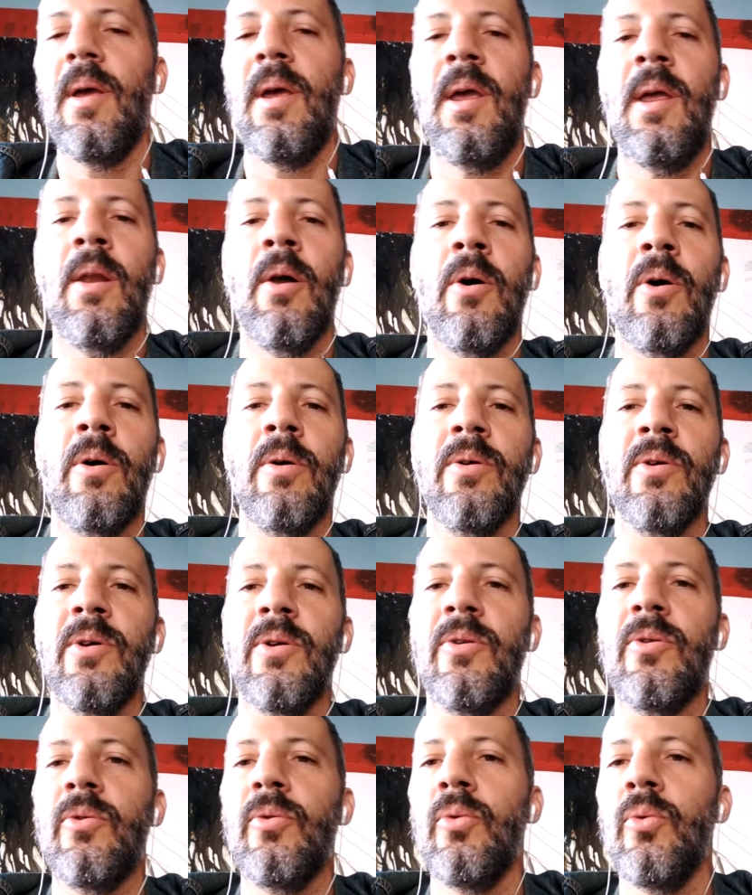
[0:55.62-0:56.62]
in order
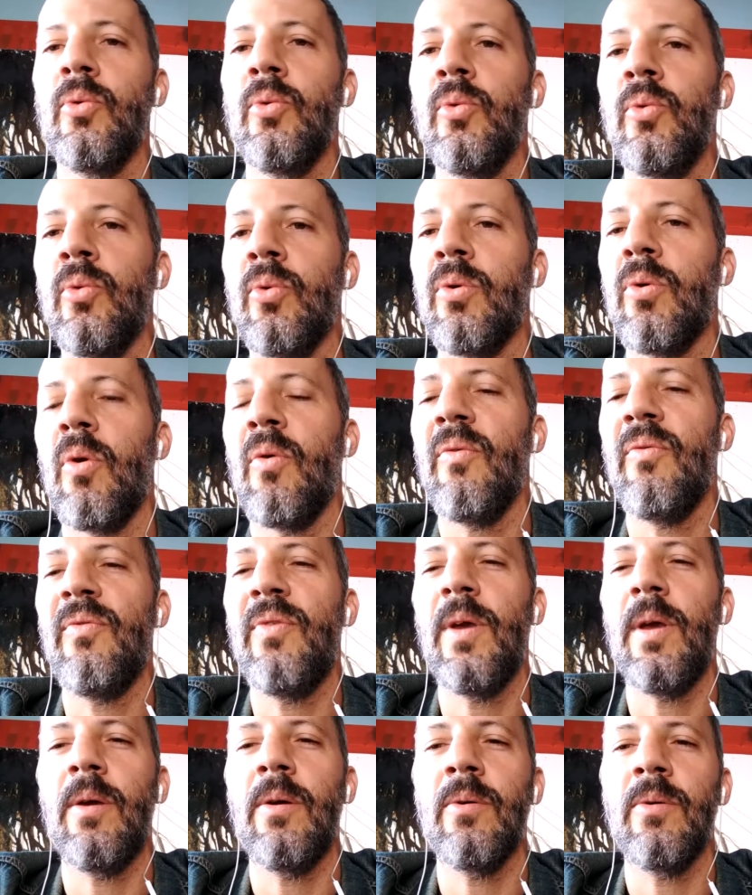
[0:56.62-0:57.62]
to
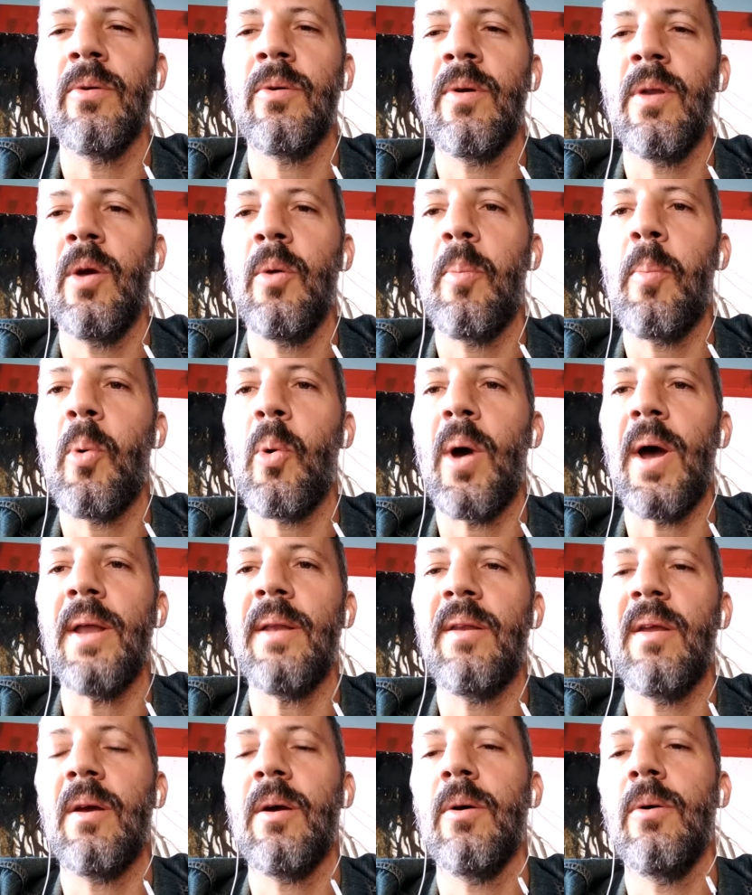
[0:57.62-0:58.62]
configure new
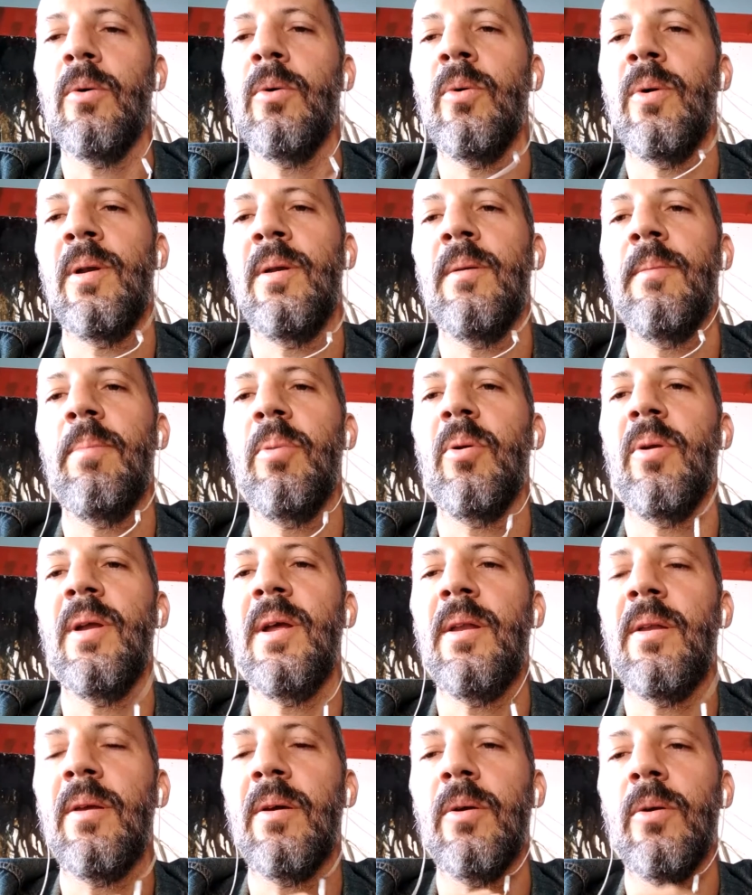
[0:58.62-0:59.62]
poetical and
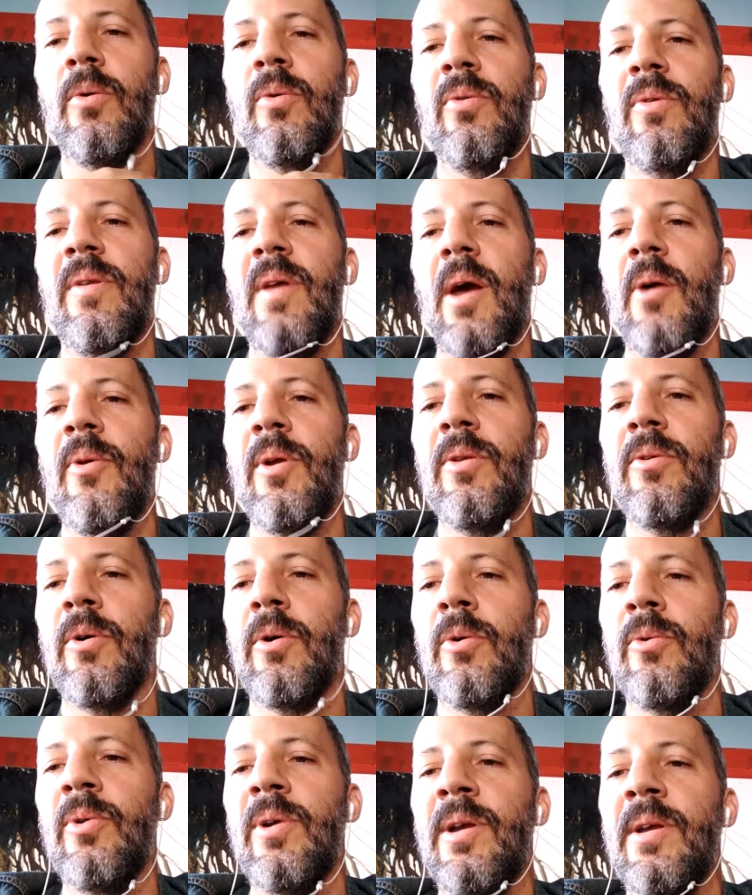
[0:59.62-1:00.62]
political
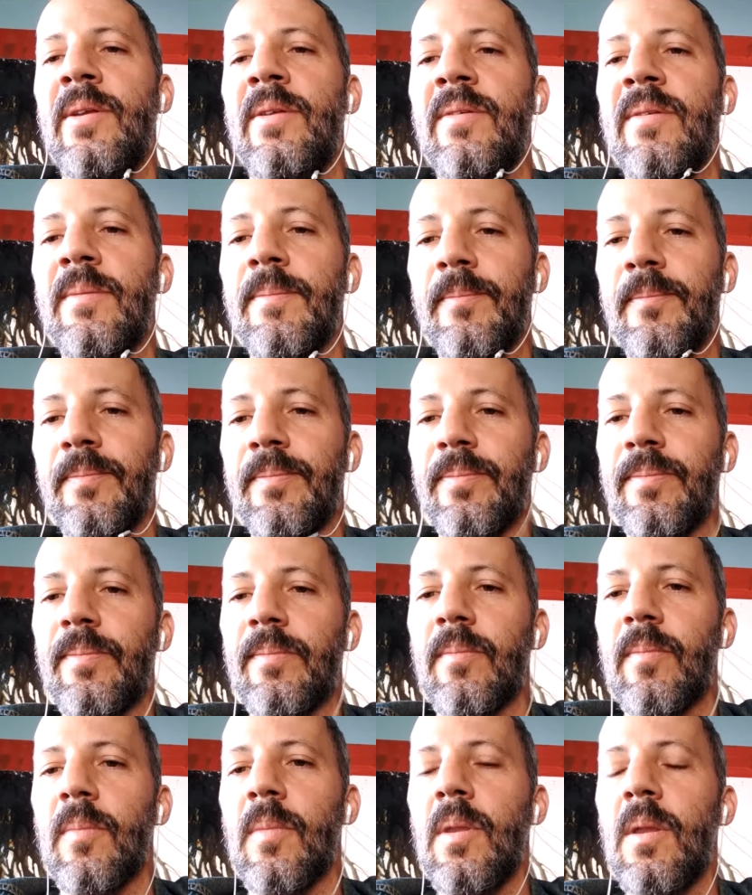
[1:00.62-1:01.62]
territories.
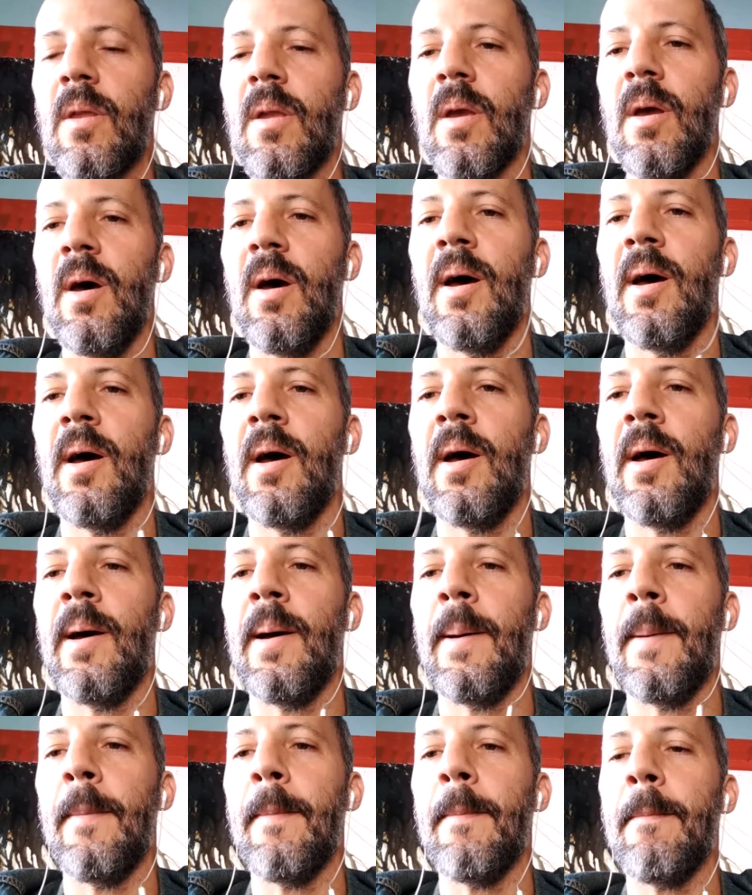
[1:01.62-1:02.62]

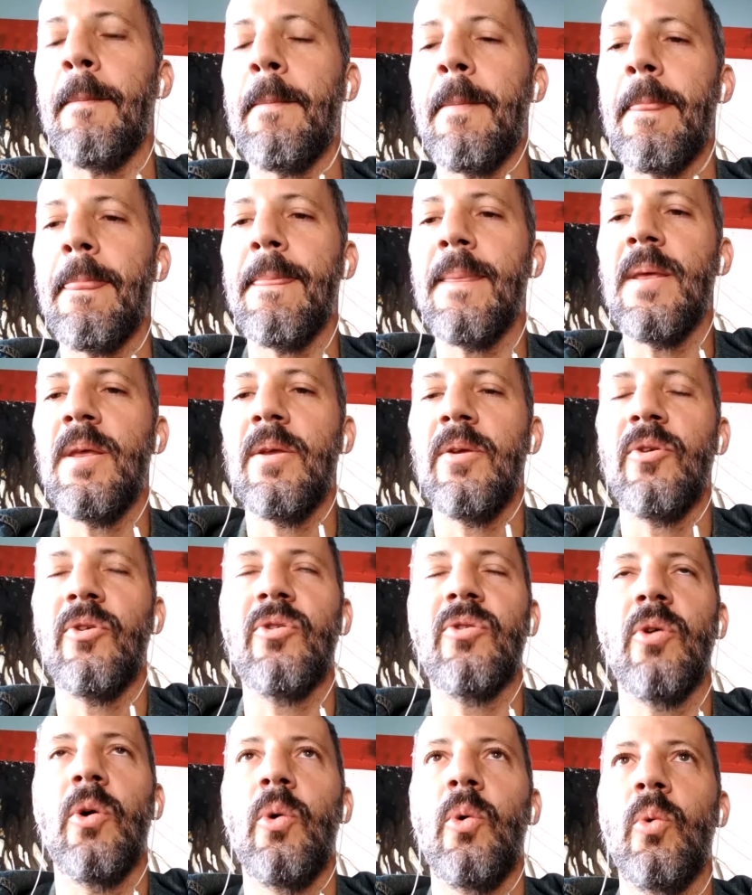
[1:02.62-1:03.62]

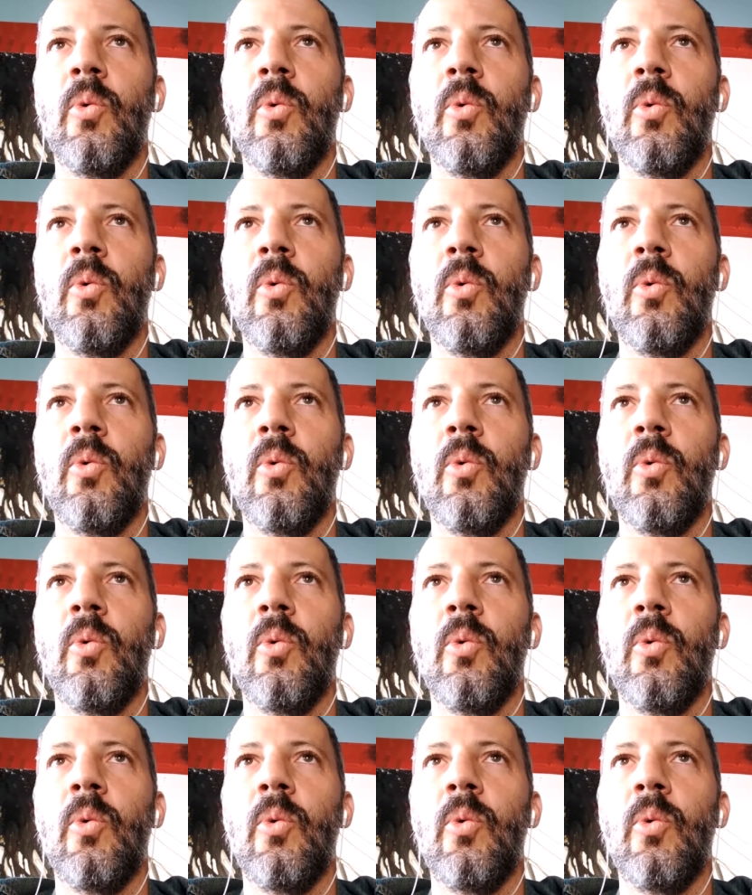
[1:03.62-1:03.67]
So